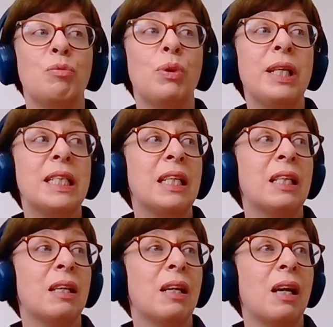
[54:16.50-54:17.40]
And
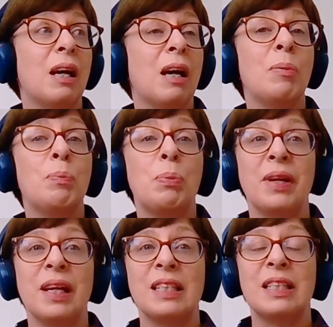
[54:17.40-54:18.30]
reading up
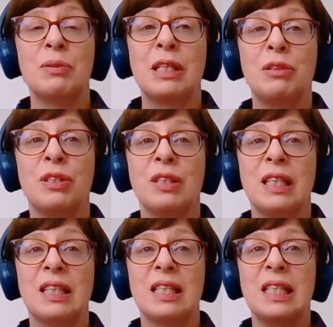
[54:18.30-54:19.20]
on it, it was
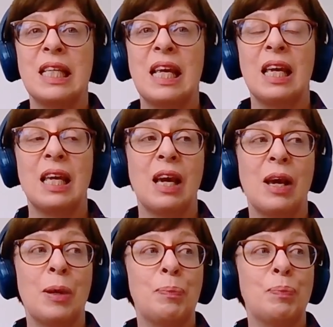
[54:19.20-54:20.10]
interesting to see,
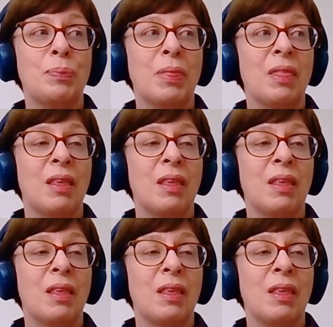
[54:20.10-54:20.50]
you